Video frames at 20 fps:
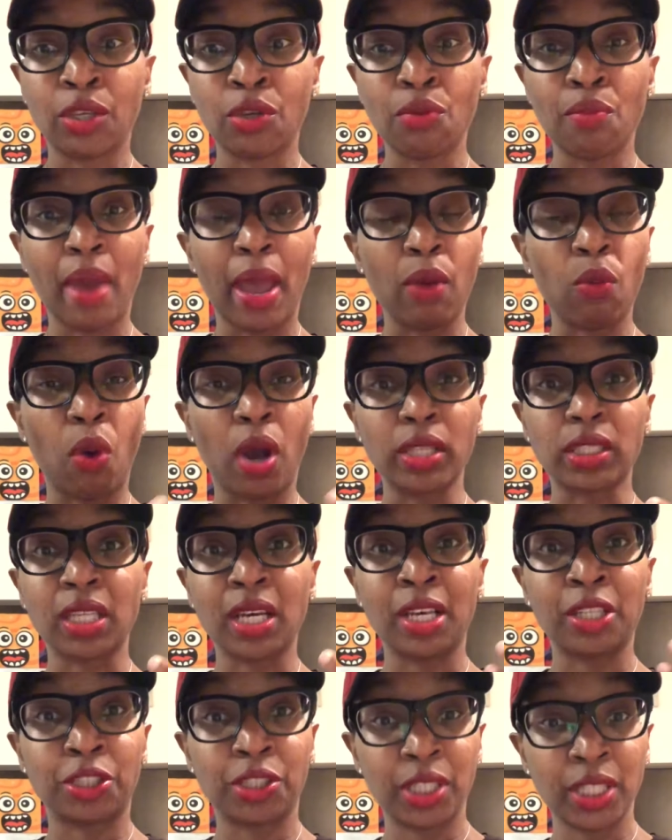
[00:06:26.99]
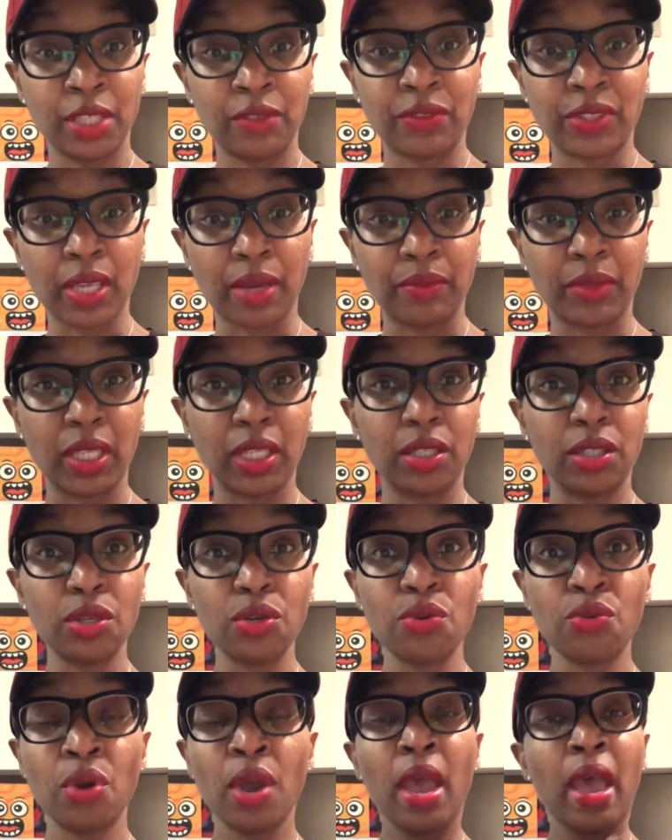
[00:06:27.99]
You may want to achieve something
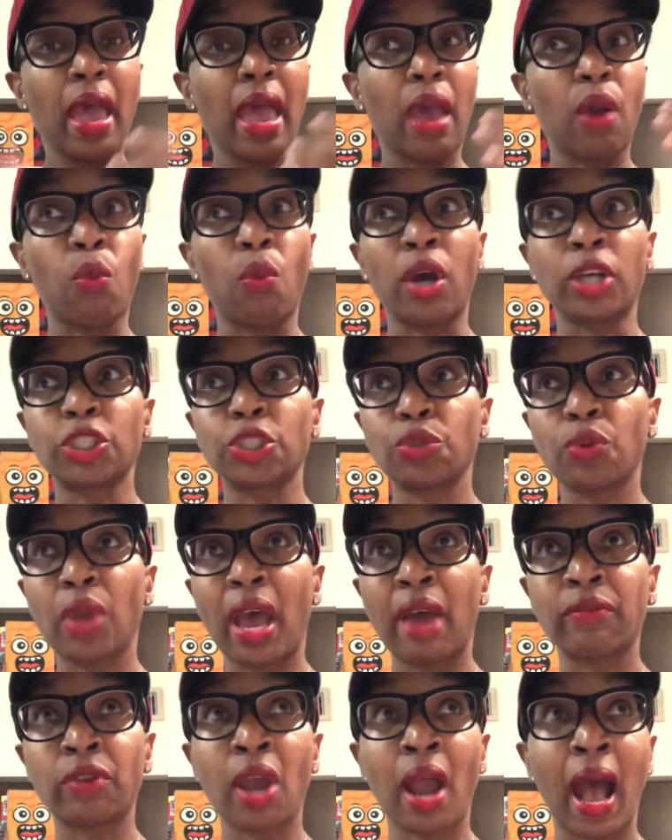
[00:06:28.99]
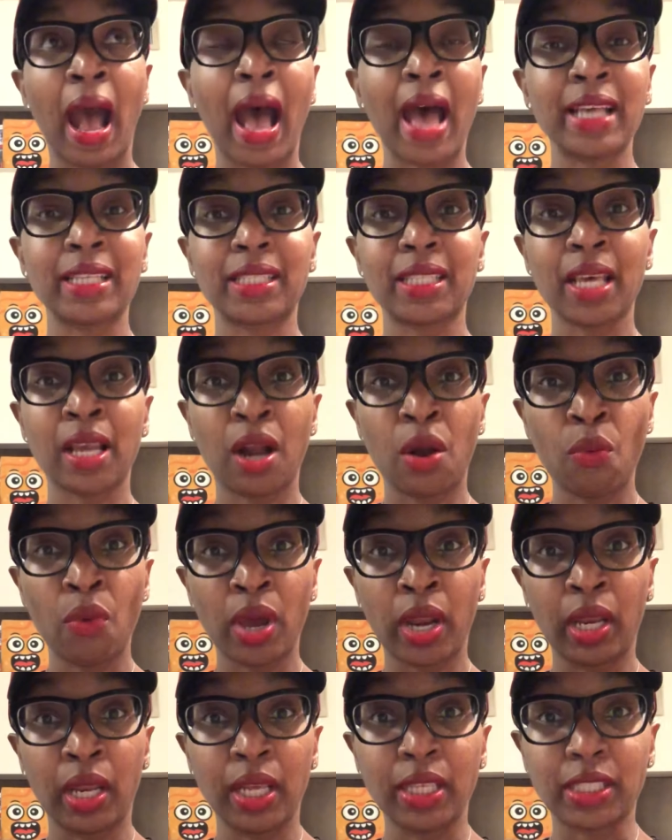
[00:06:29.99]
new, and once you have your eyes set on
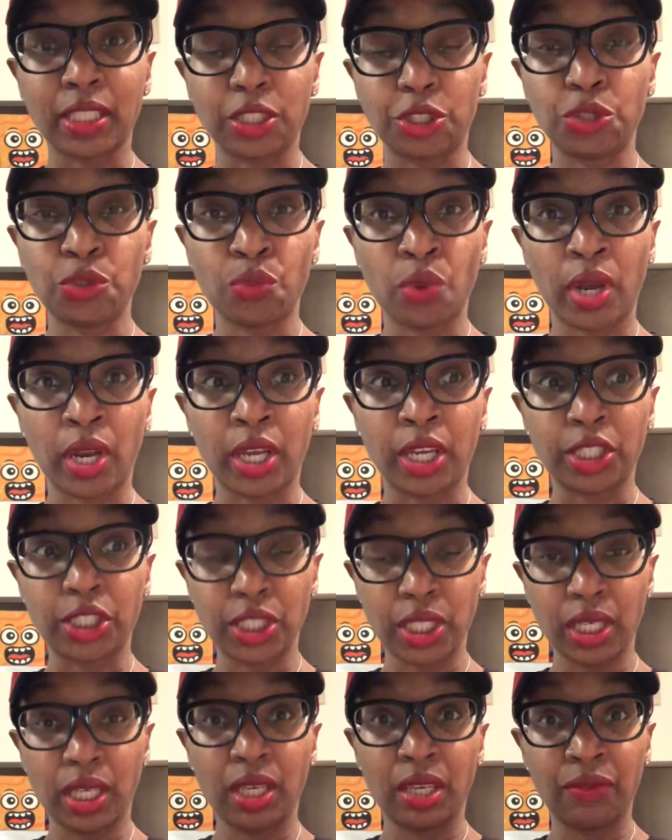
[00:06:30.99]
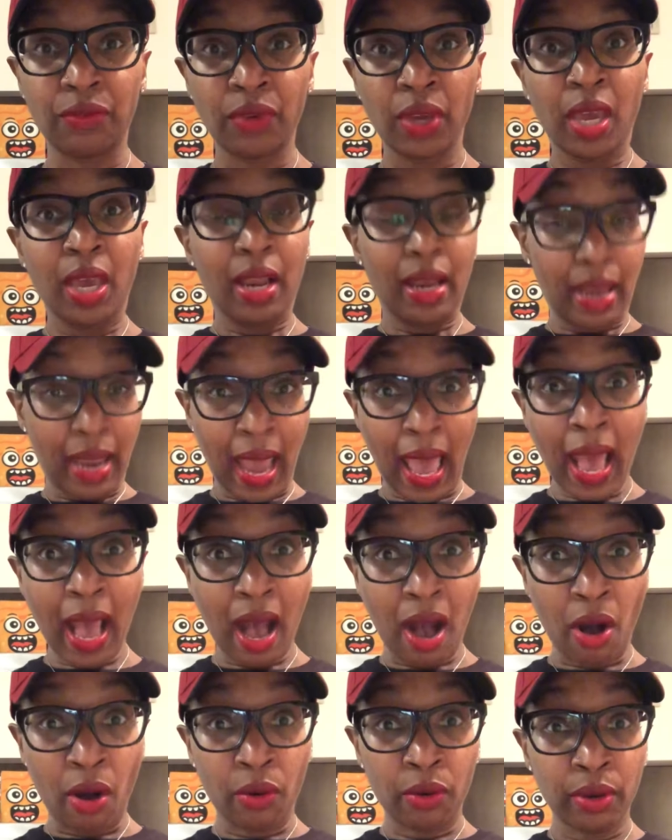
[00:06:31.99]
what it is that you want to achieve
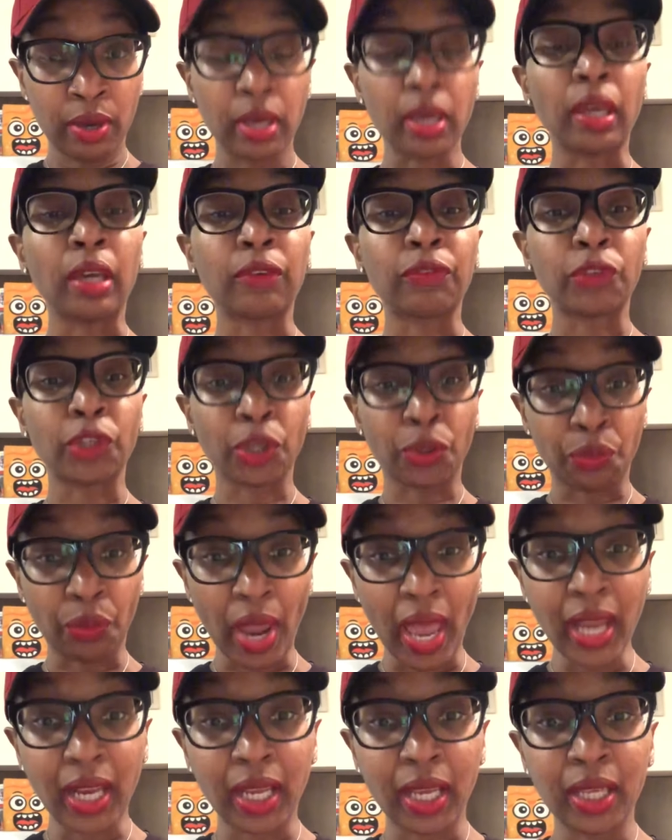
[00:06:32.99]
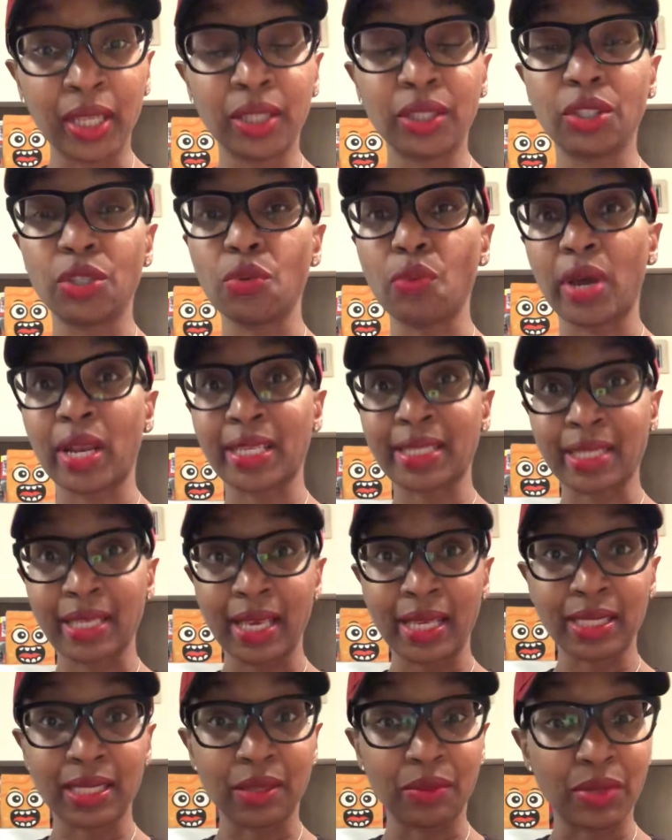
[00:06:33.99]
now, if you're ready, you want to
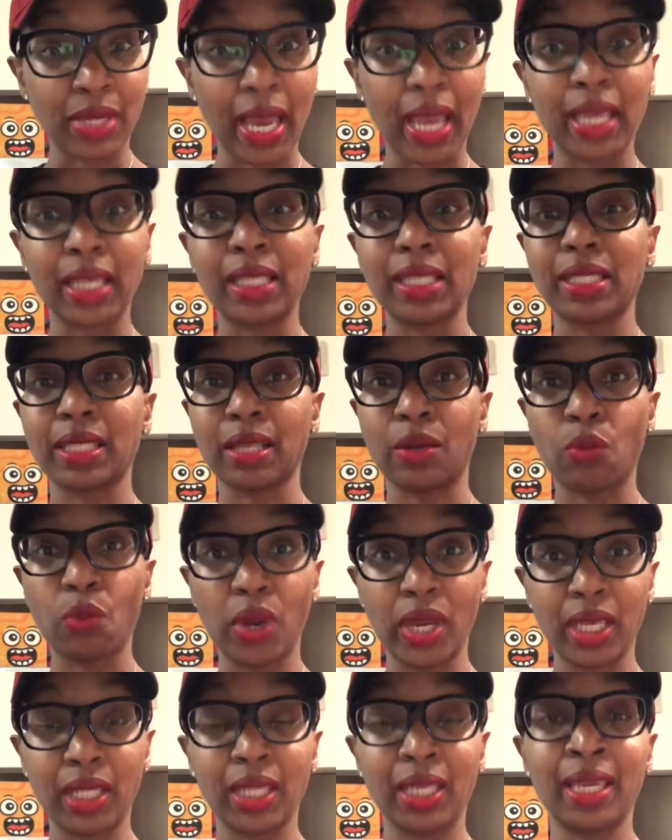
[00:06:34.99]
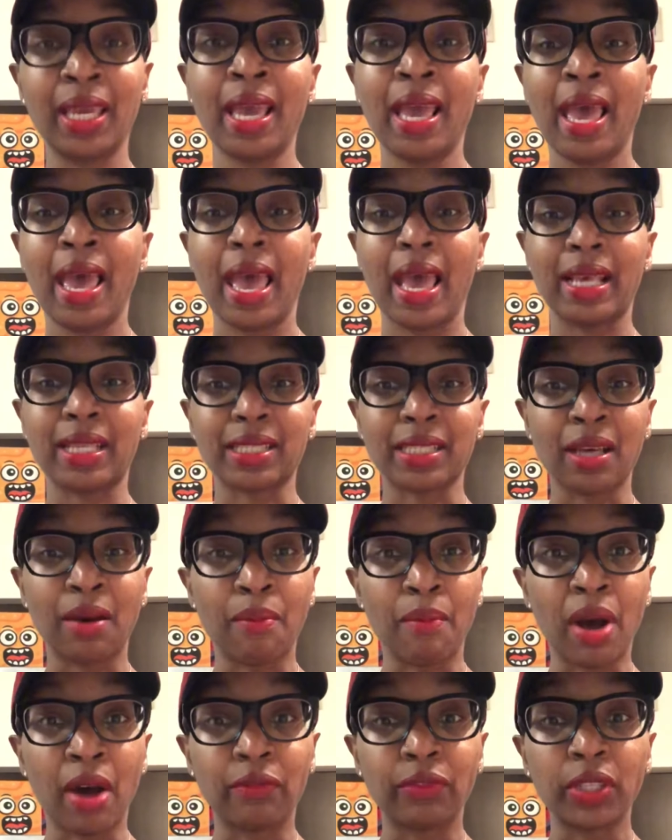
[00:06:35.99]
set some daily, some weekly, and
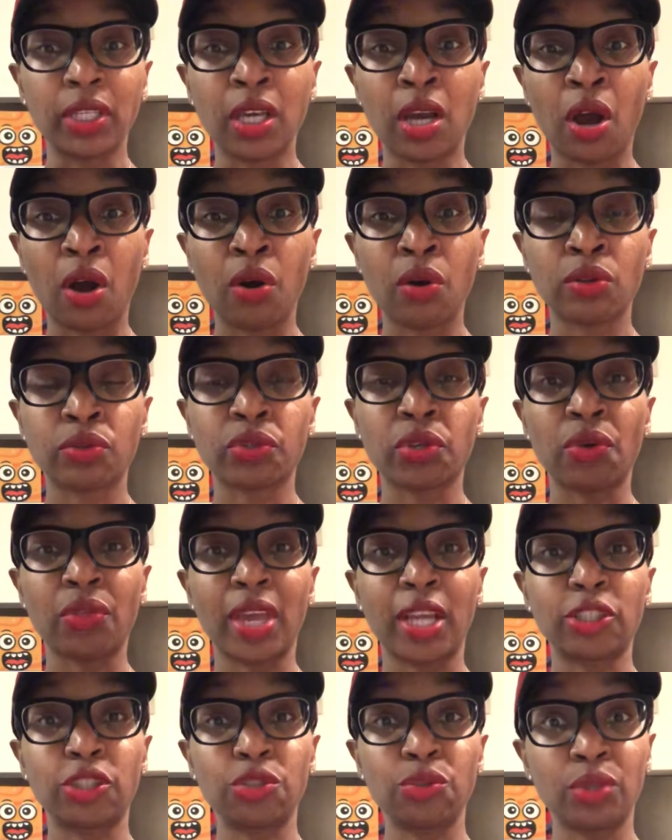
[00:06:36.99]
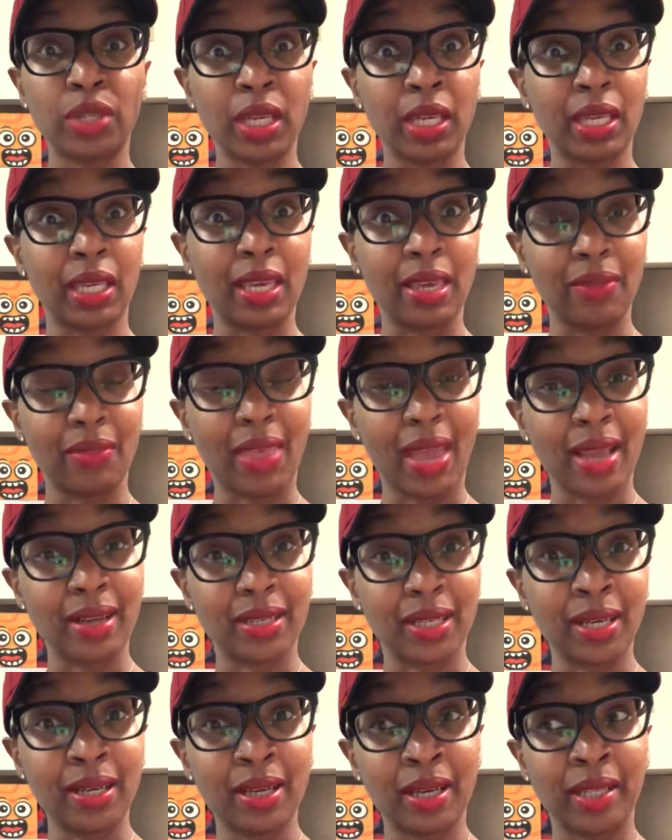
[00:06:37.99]
some monthly goals so that you can get that
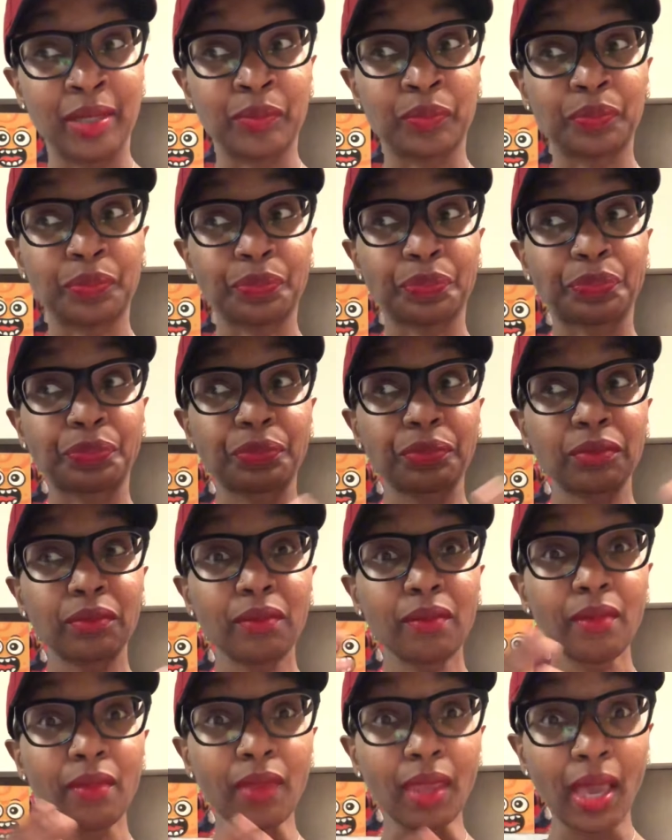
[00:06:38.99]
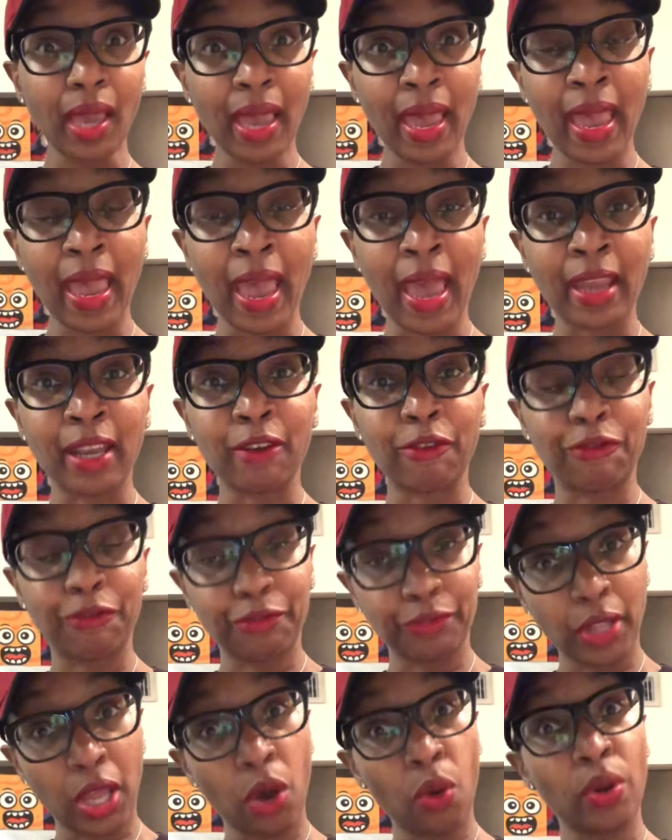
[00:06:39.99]
done and
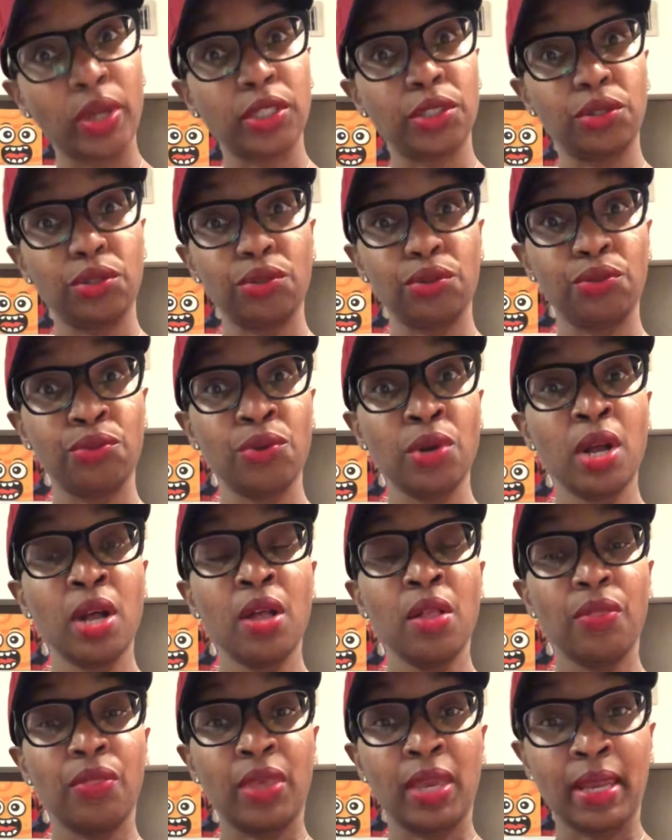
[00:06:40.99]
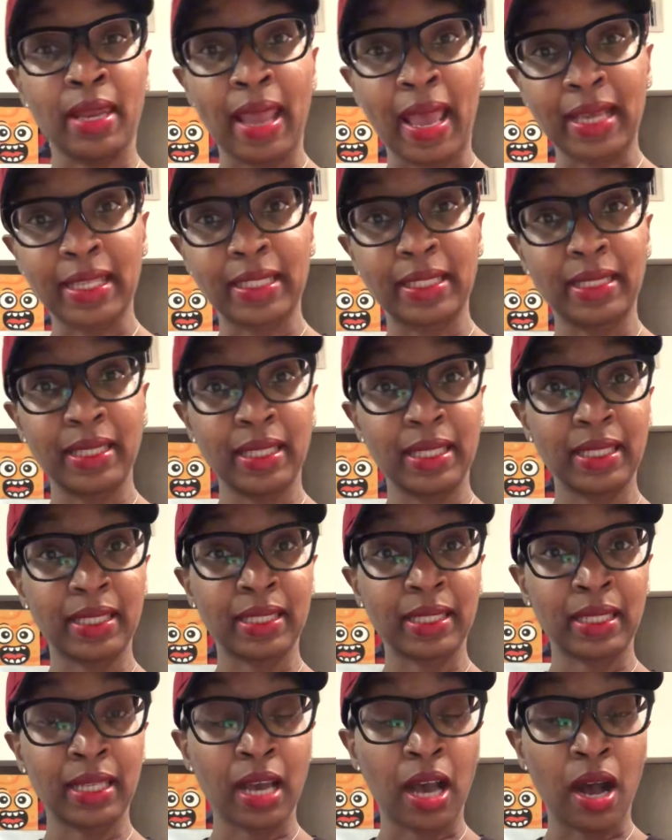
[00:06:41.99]
flow into the next
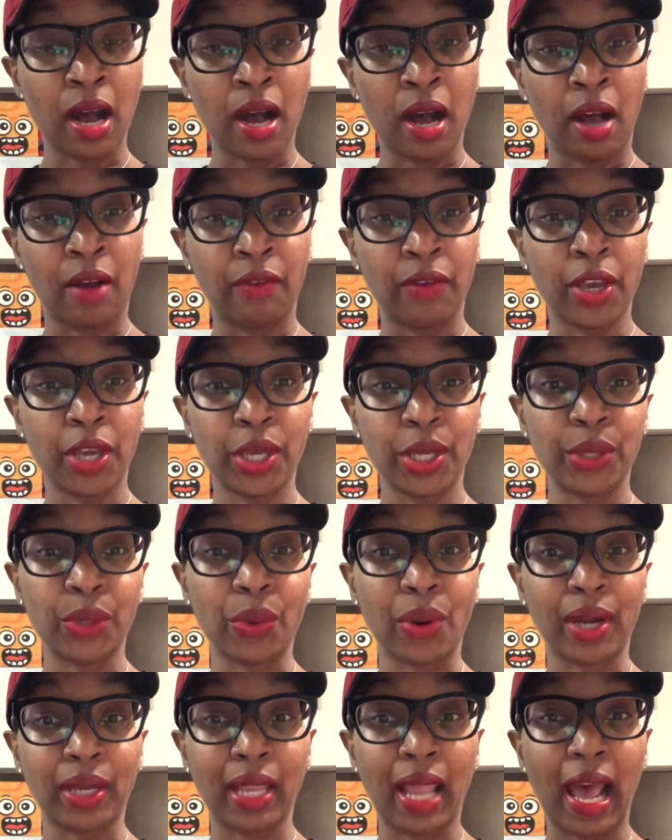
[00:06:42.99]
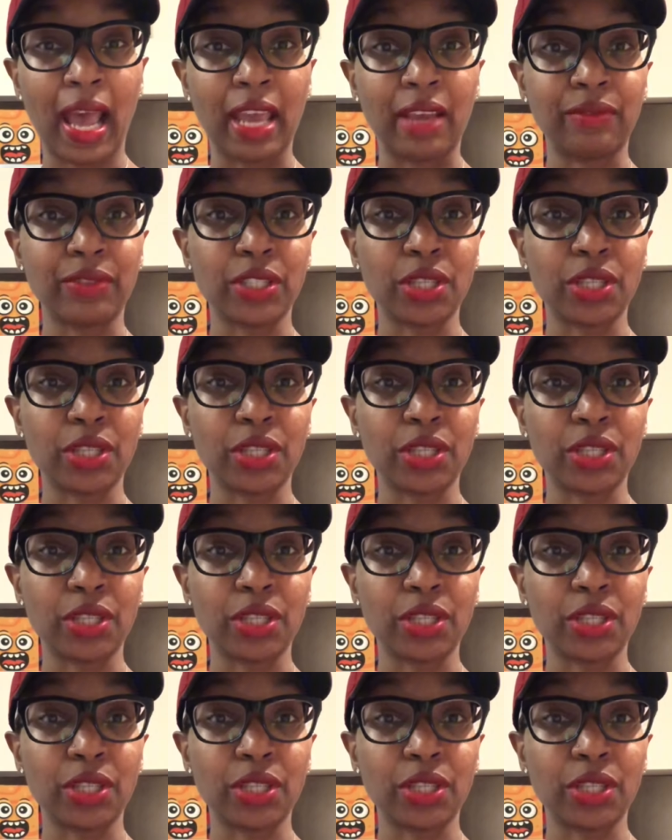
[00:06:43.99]
season of your life.